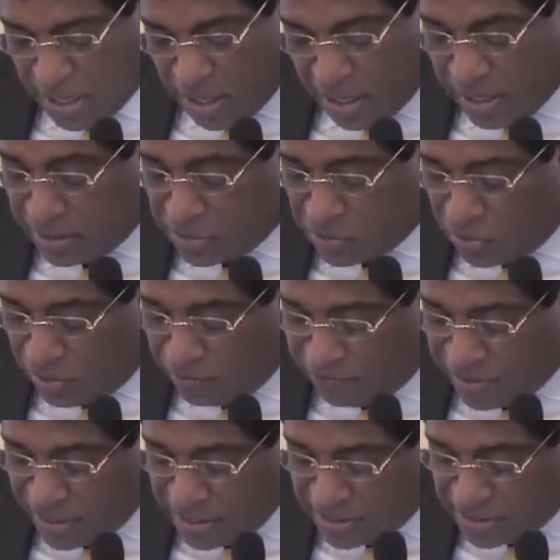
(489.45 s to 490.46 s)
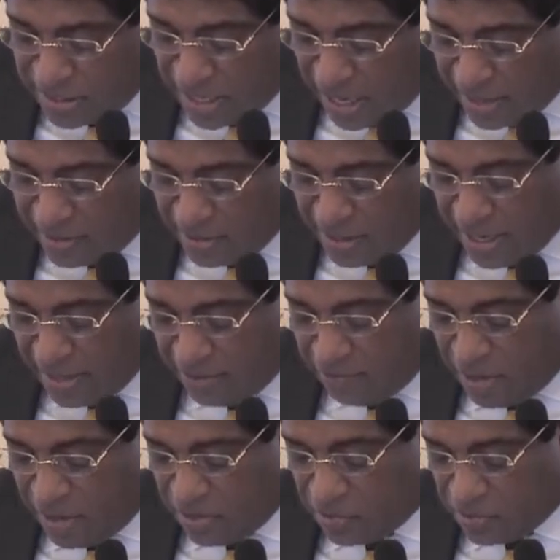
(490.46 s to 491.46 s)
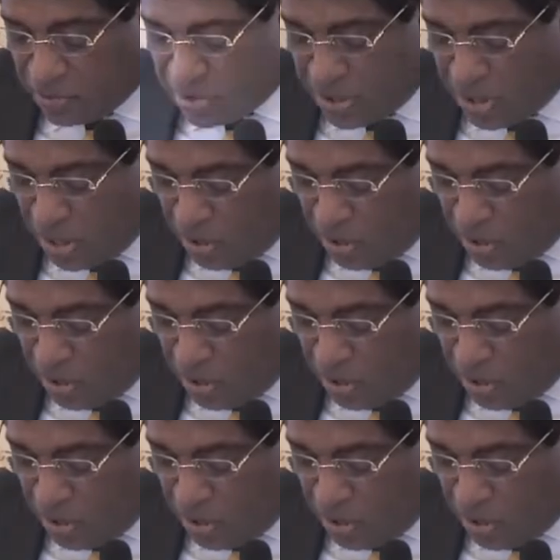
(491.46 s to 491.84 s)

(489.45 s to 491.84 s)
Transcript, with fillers: less confidence in underlying values